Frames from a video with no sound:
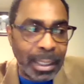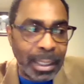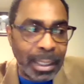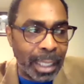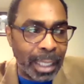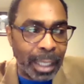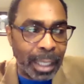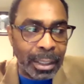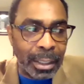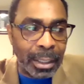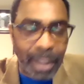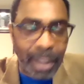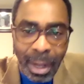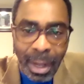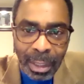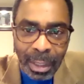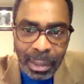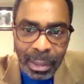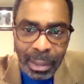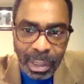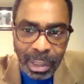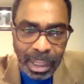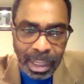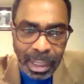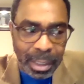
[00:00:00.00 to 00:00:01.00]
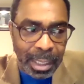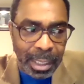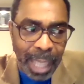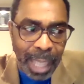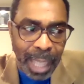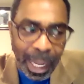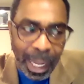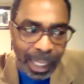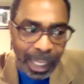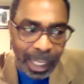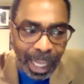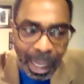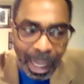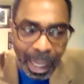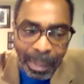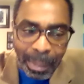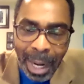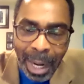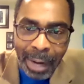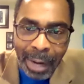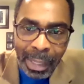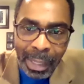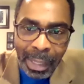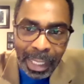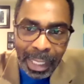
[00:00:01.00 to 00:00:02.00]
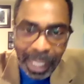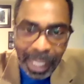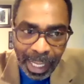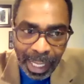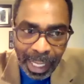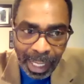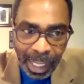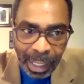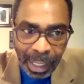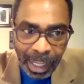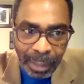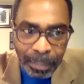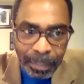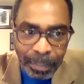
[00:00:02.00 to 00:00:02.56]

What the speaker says: technologies like mRNA